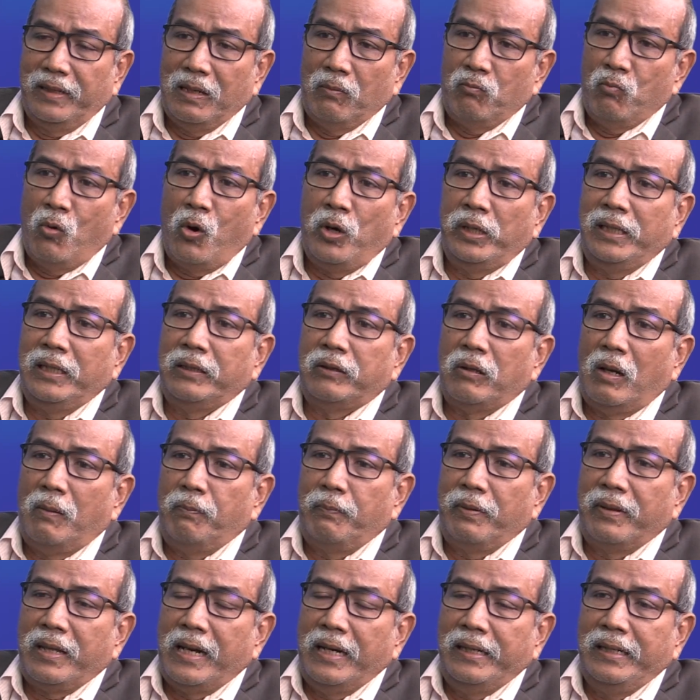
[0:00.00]
modus
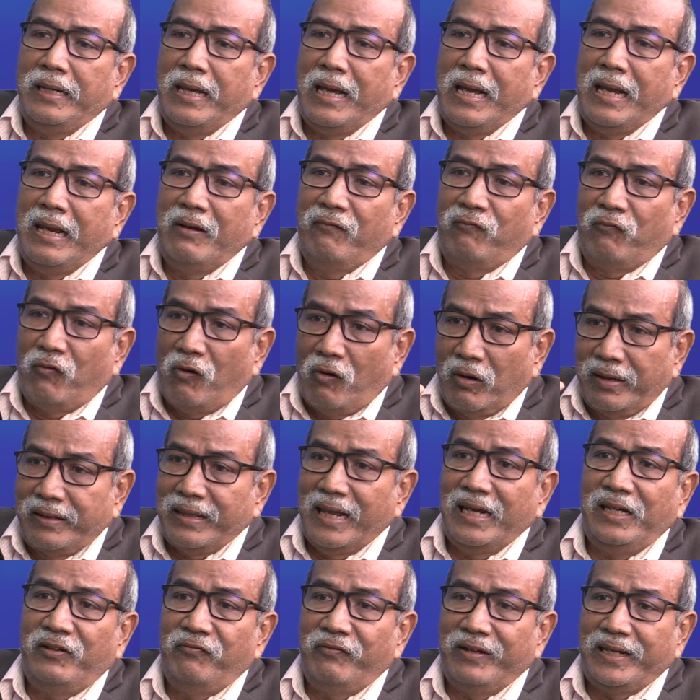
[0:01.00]
operandi for
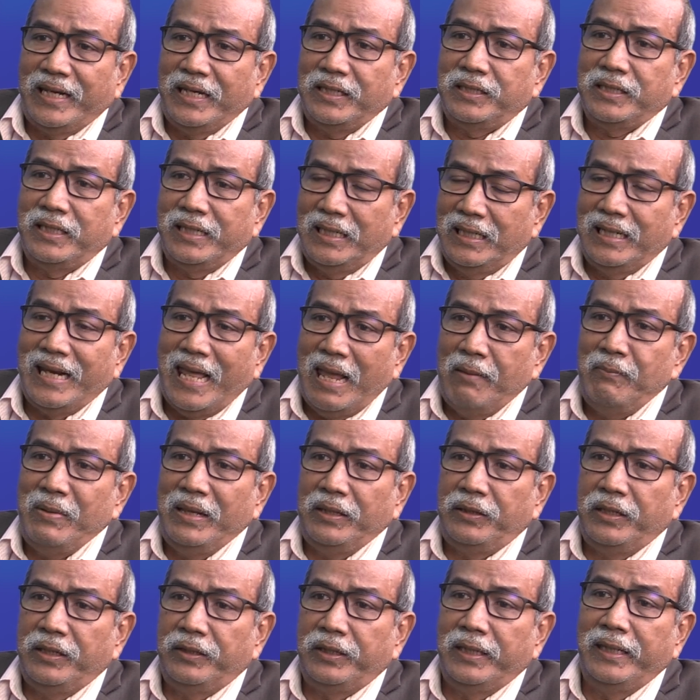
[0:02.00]
gratification in the
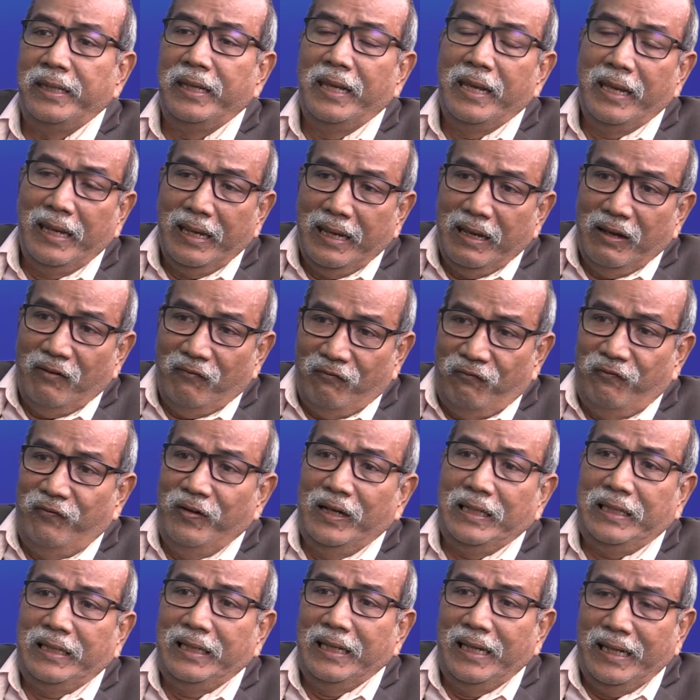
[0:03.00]
MACC,
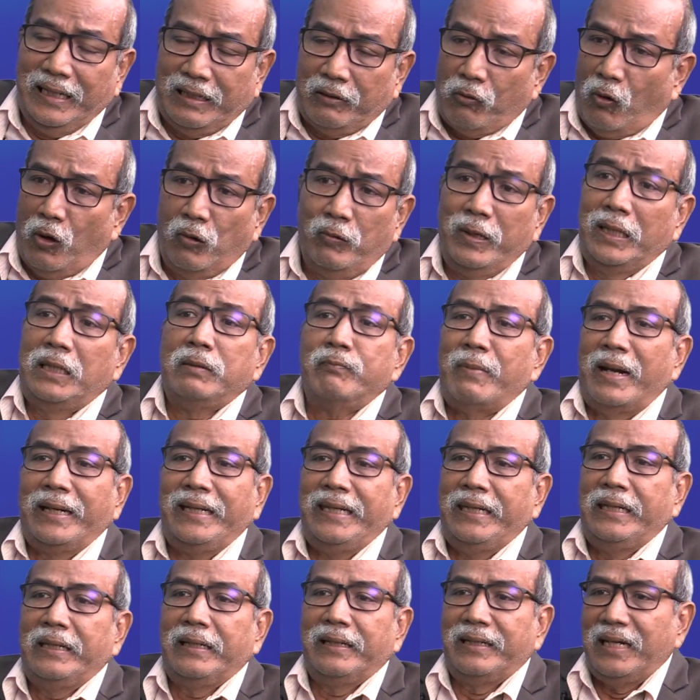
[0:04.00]
firstly, it's always
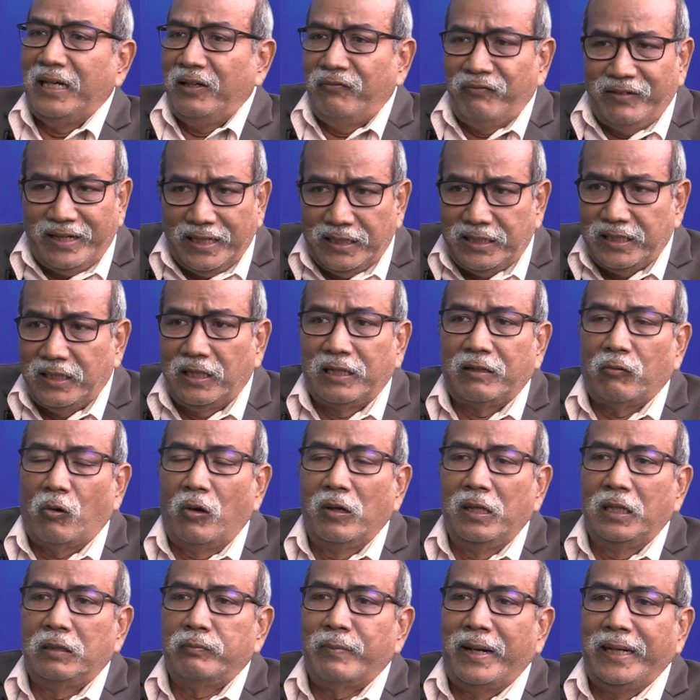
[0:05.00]
money. Gratification is
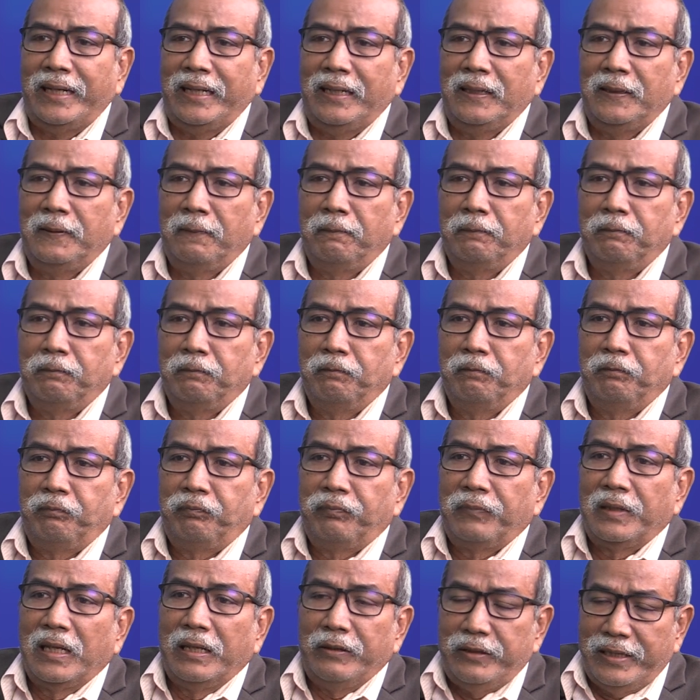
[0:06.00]
always money.
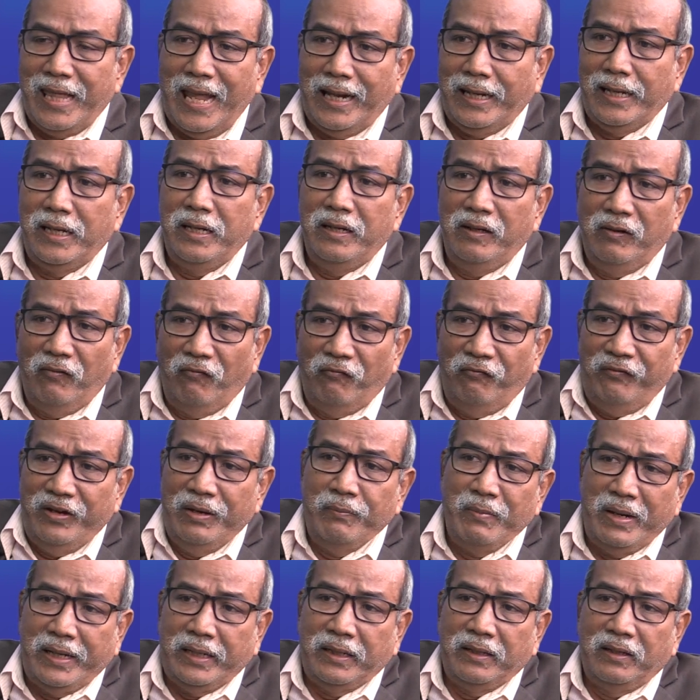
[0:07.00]
Second,
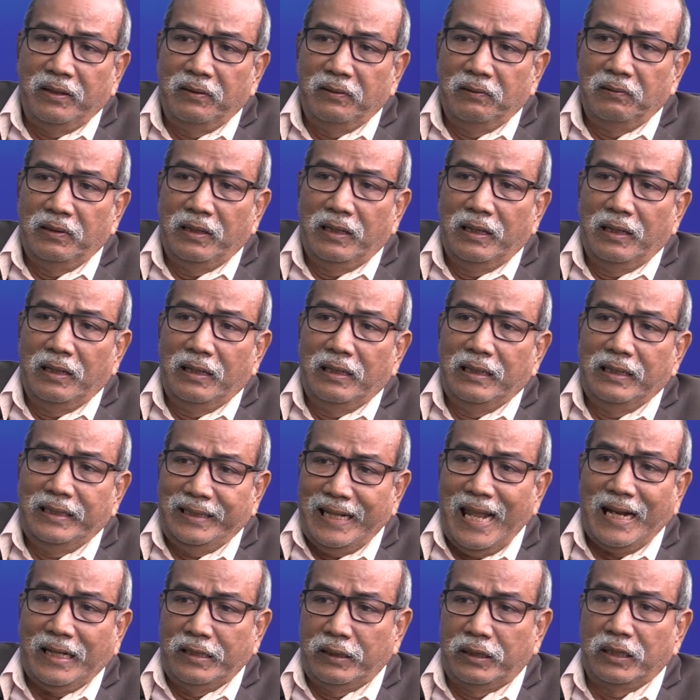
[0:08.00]
women,
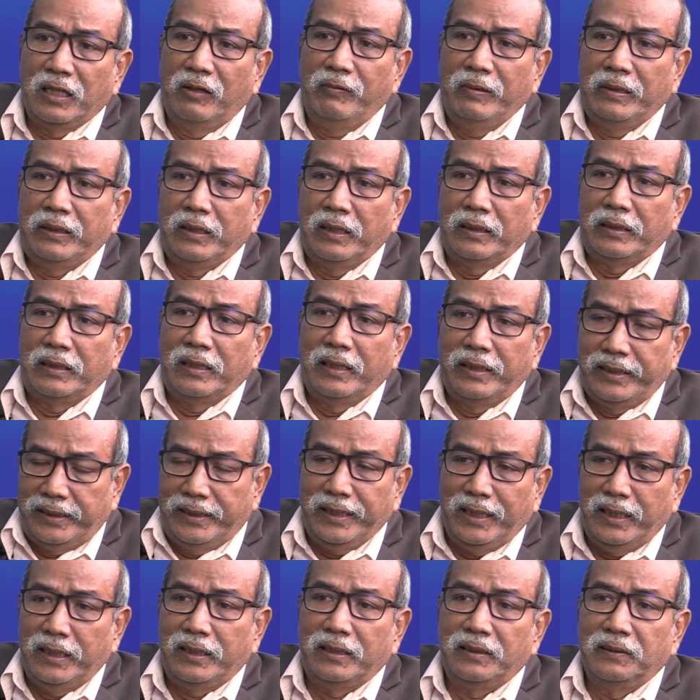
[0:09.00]
sex services.
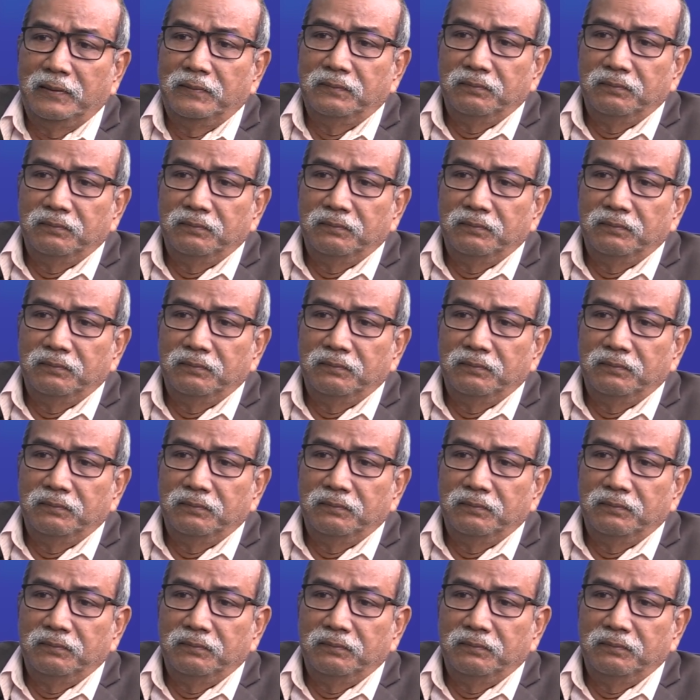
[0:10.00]
Third,